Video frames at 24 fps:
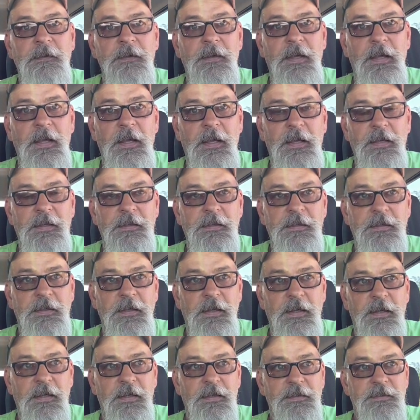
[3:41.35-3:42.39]
And
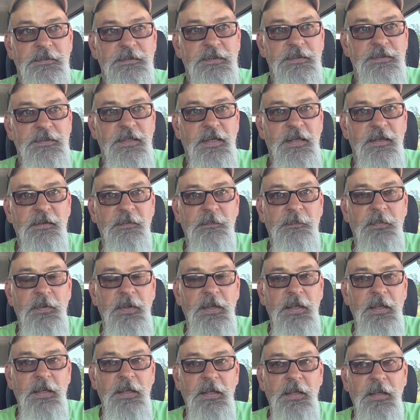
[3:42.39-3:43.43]
uh, she's getting to
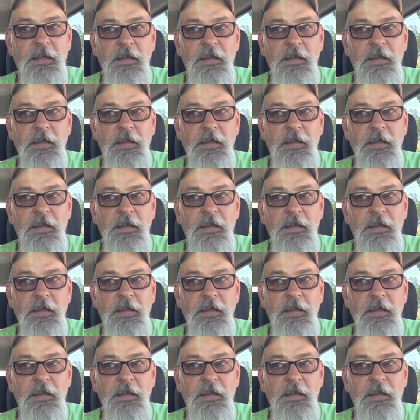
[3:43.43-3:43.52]
be